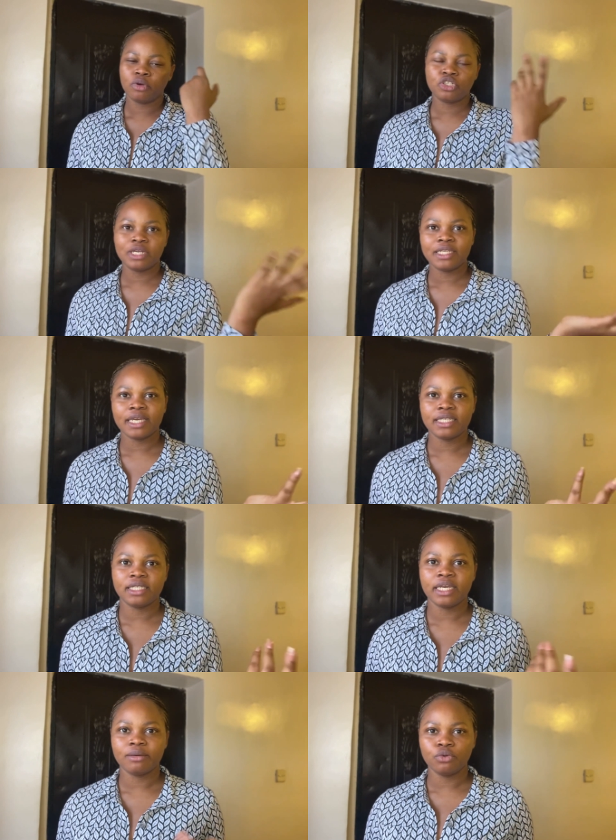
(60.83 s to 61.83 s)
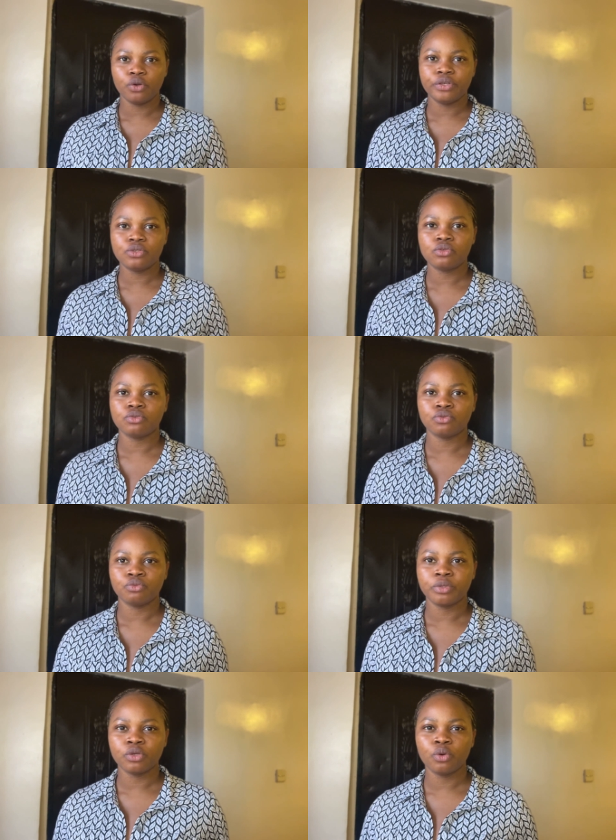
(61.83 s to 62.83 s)
much later in the day i'm going to
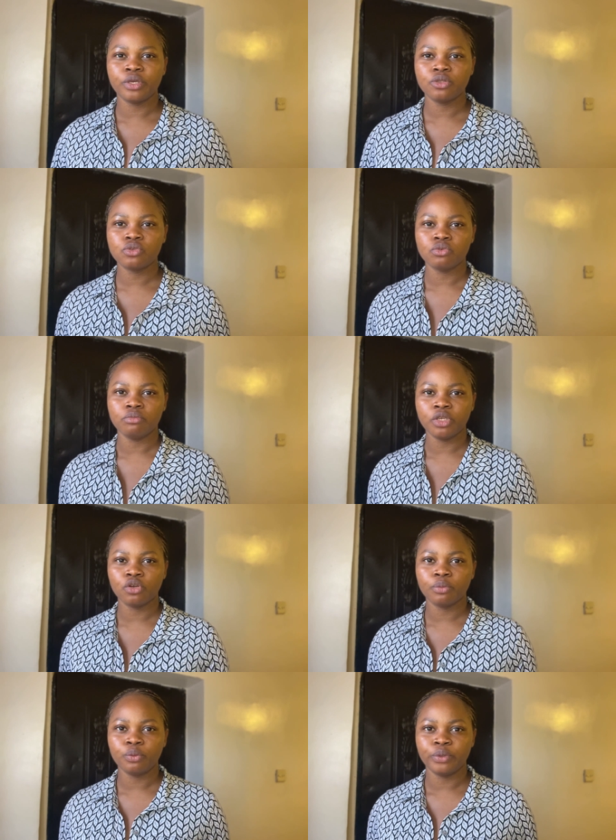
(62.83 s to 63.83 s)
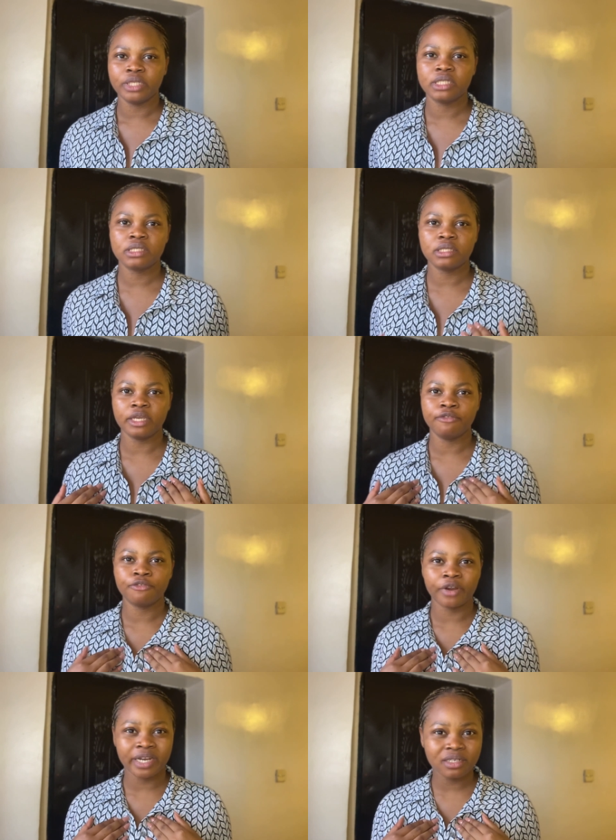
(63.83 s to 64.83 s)
be going to meet up with a
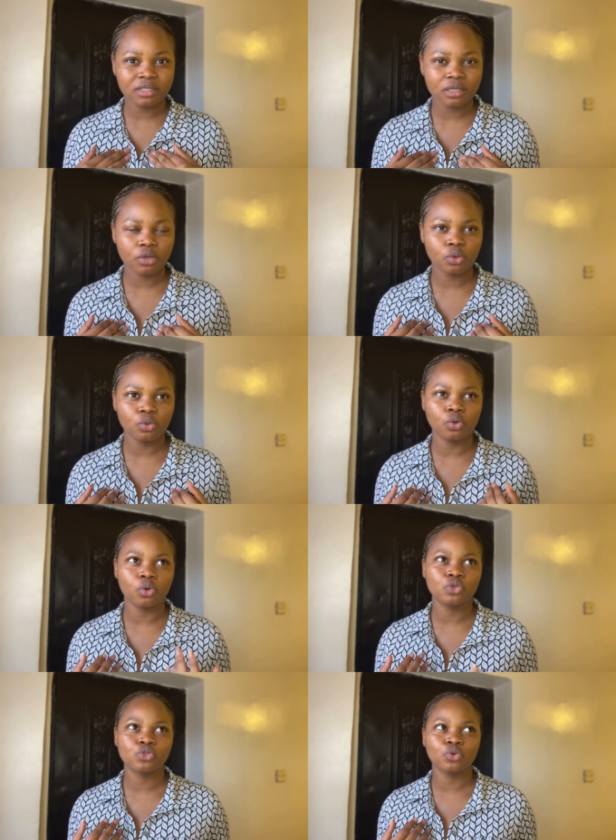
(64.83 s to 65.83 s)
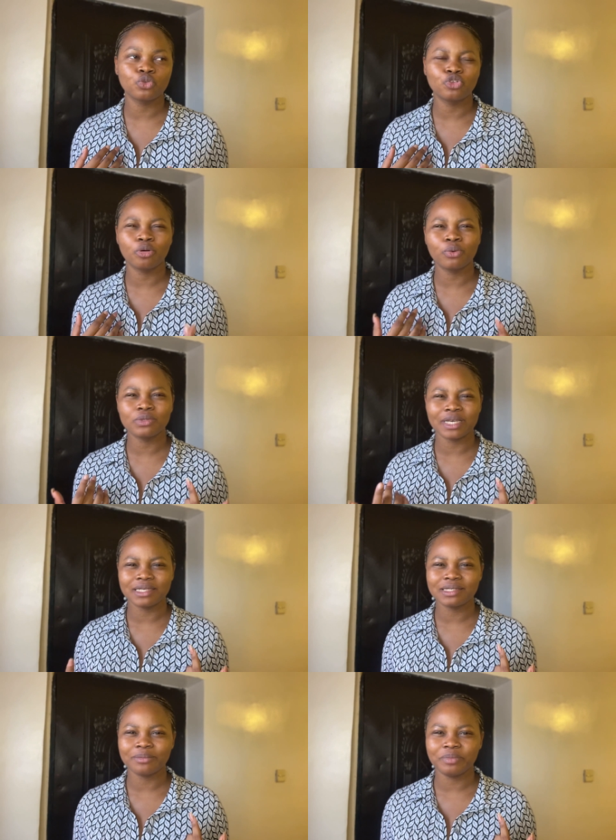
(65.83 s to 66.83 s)
friend who also doubles
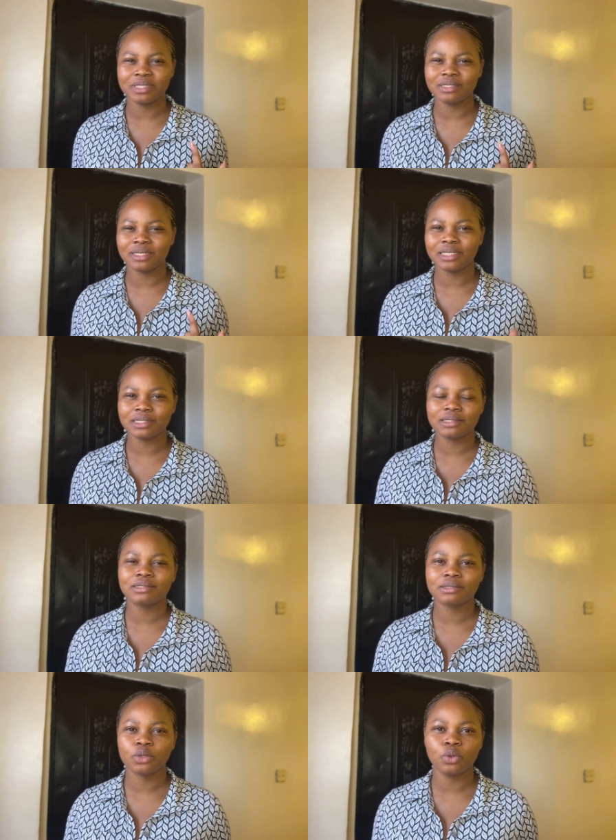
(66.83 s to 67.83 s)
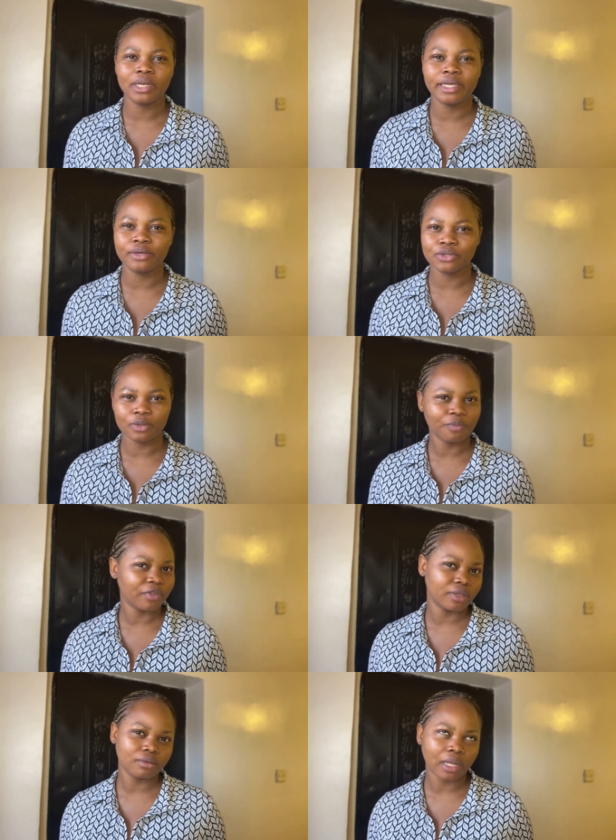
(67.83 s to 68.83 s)
as a business colleague or
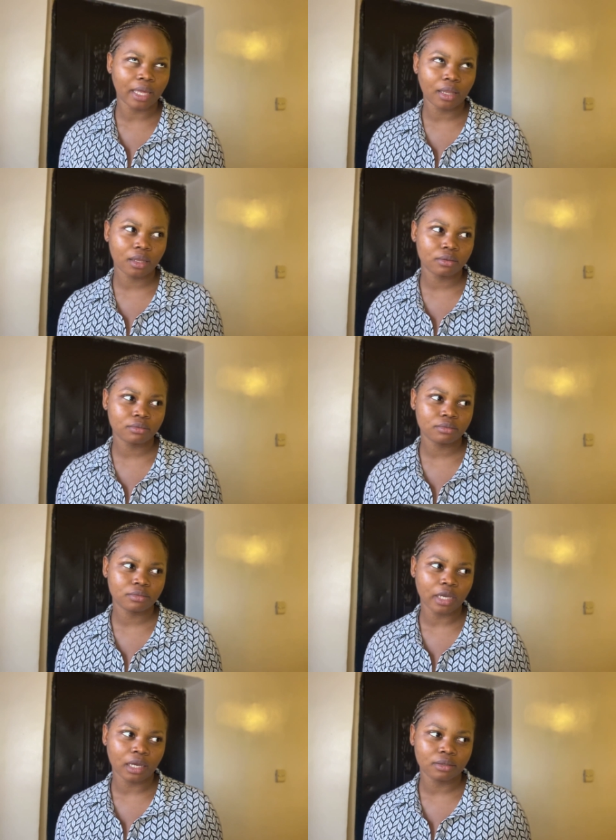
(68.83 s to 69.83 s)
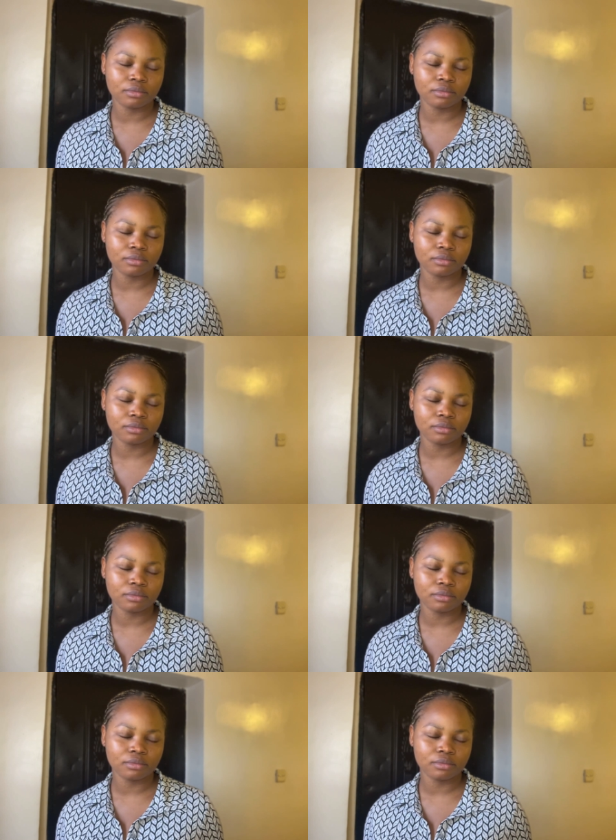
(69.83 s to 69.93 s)
something like that yeah